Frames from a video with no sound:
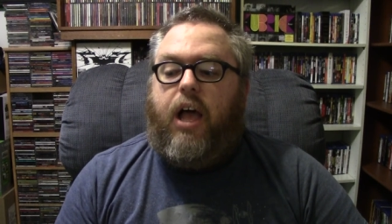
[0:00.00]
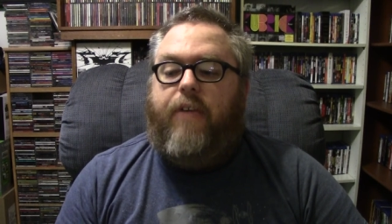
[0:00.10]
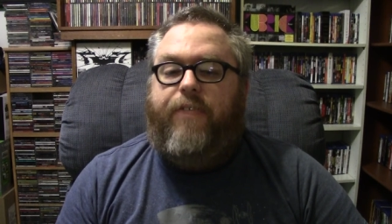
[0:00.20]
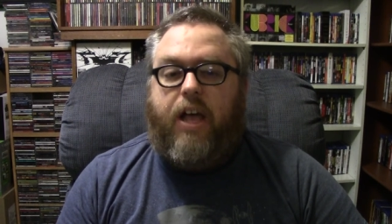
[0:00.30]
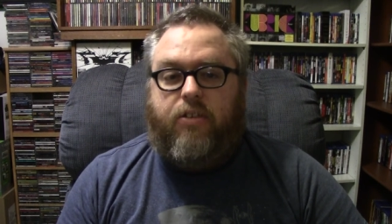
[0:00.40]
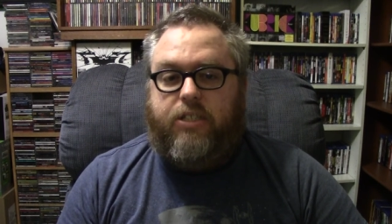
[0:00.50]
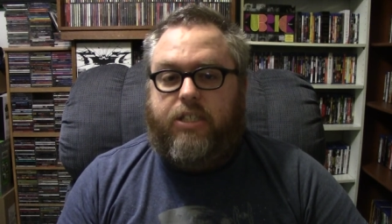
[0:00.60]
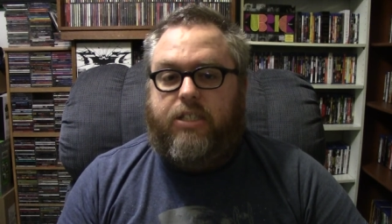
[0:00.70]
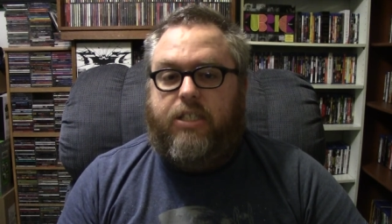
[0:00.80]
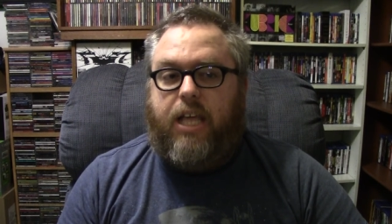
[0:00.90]
I found
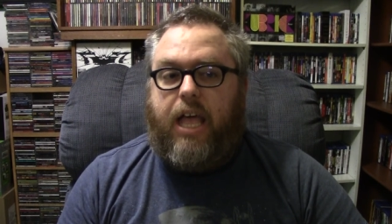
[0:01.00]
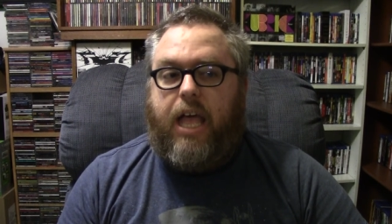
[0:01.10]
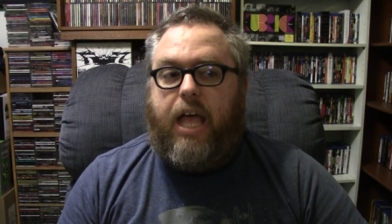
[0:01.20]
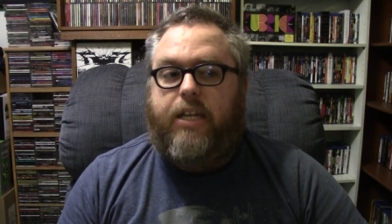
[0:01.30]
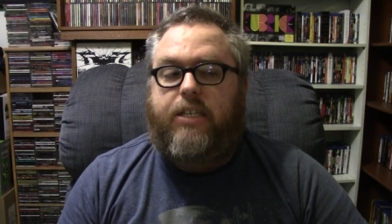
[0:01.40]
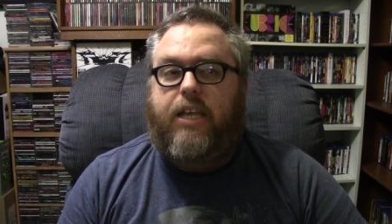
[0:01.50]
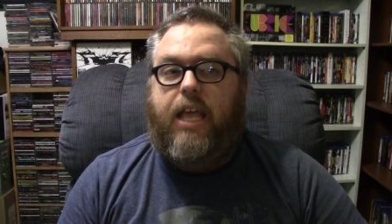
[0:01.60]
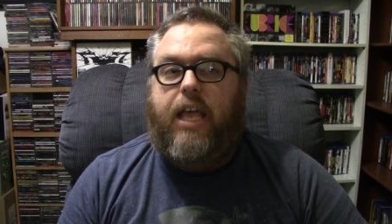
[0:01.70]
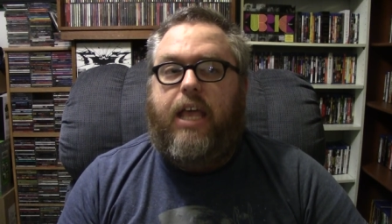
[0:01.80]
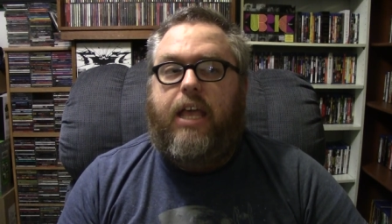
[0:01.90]
it at
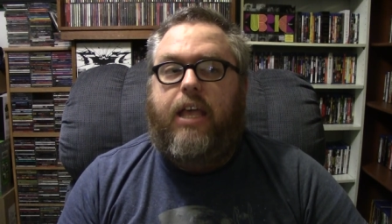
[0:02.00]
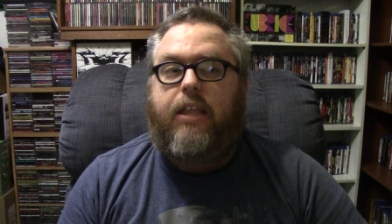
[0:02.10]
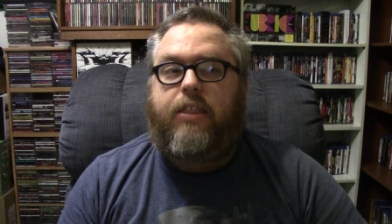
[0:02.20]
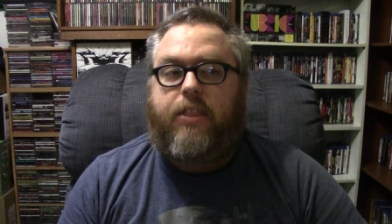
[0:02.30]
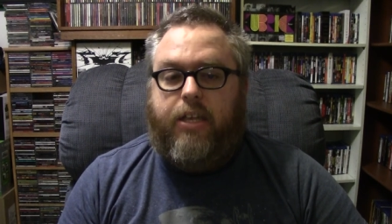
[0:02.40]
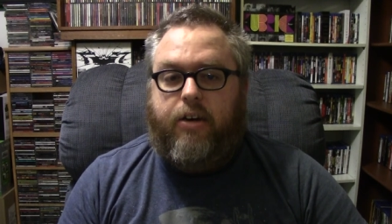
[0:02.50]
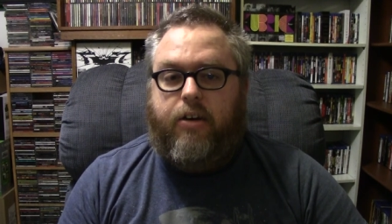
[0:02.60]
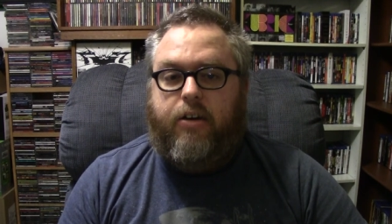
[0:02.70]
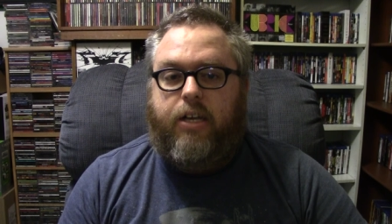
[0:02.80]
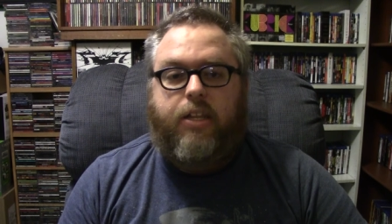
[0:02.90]
a
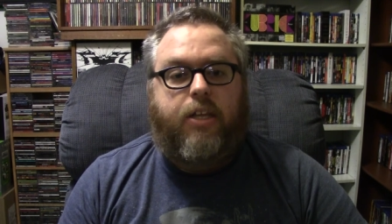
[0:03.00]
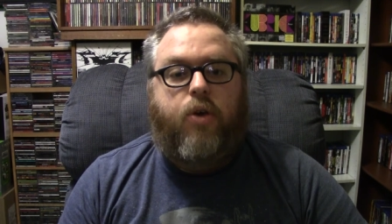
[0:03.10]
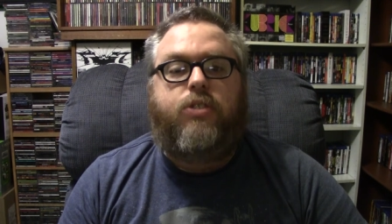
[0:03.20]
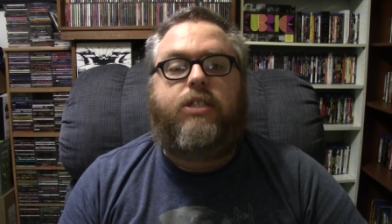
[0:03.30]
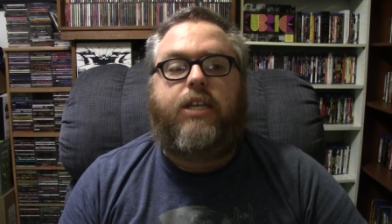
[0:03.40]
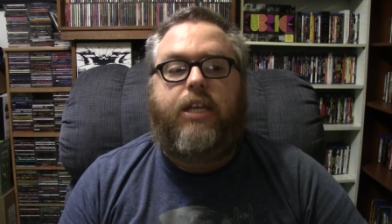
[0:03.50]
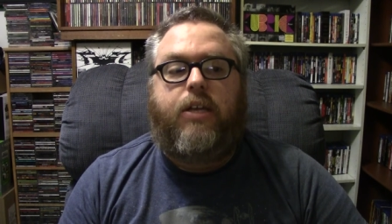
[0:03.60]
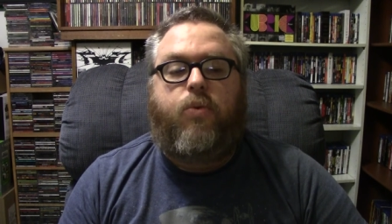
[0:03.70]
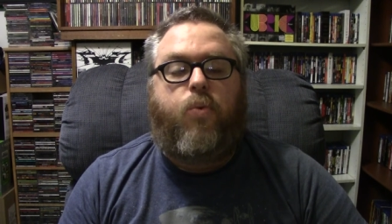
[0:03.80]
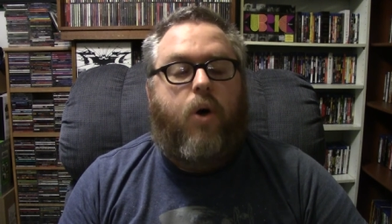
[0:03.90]
theater in the
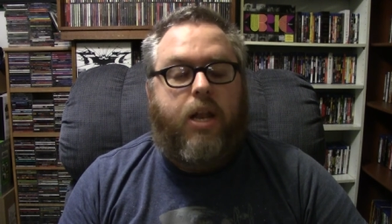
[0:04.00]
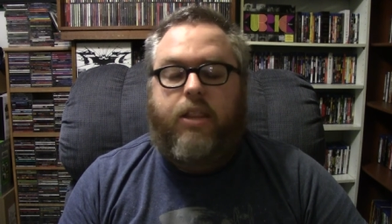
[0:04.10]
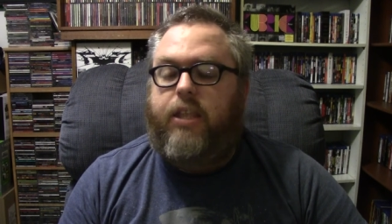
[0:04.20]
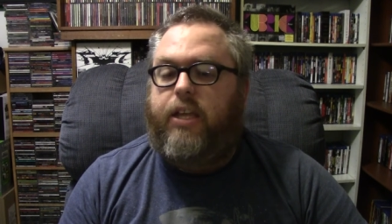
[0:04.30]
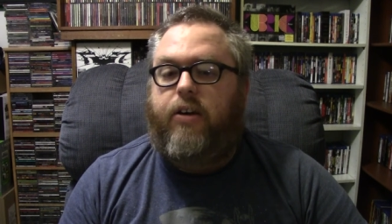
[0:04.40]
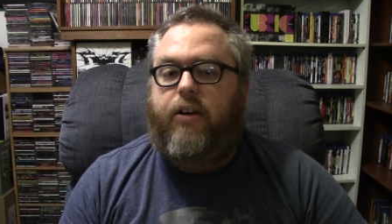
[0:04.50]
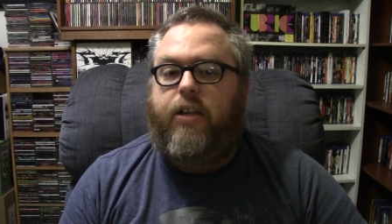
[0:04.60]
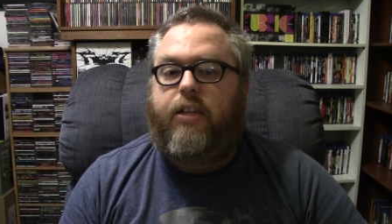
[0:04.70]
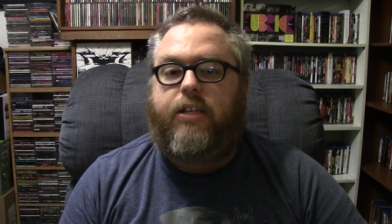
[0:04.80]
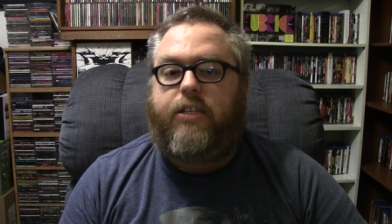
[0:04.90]
OC. One theater
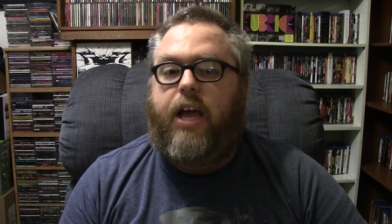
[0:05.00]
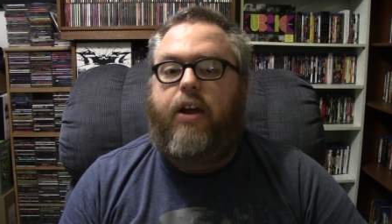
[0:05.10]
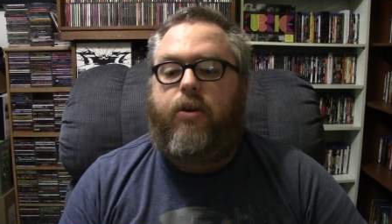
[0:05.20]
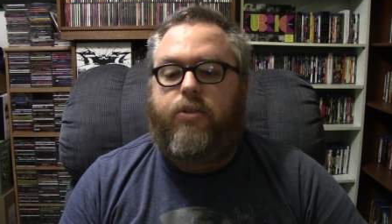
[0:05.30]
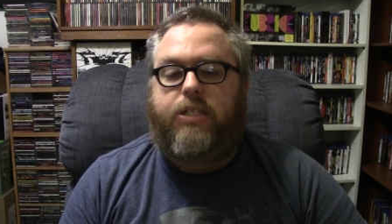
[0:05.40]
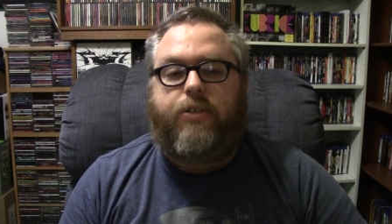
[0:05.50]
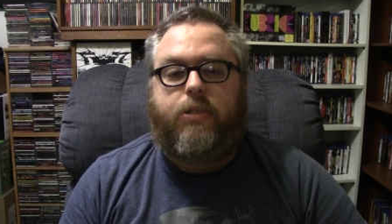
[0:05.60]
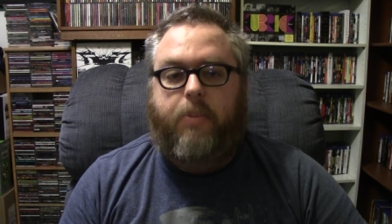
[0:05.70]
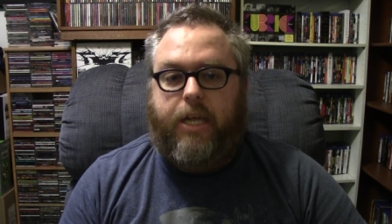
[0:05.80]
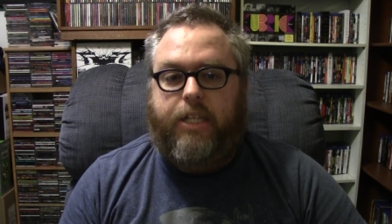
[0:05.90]
in the entire OC
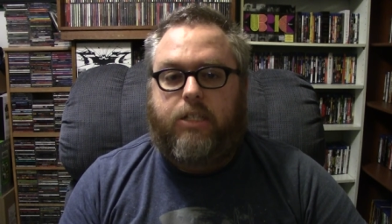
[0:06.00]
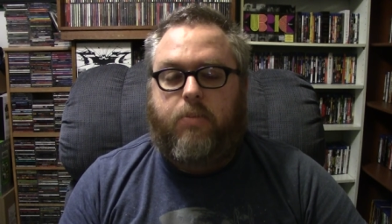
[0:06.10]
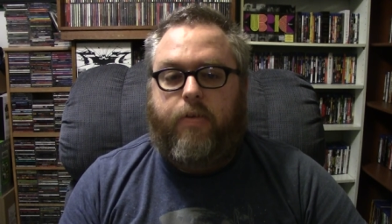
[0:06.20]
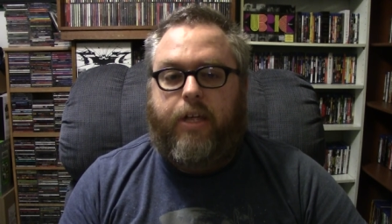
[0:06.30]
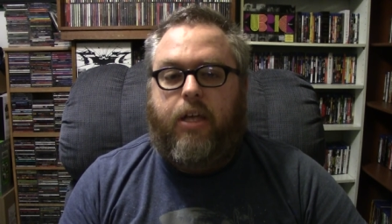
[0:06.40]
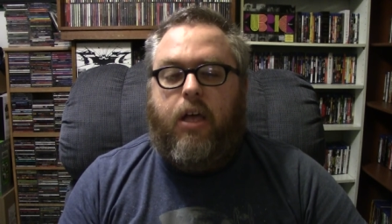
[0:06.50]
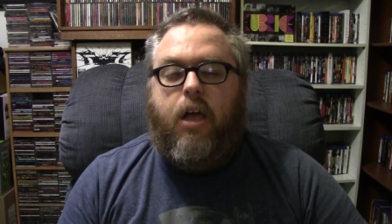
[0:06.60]
was playing this movie.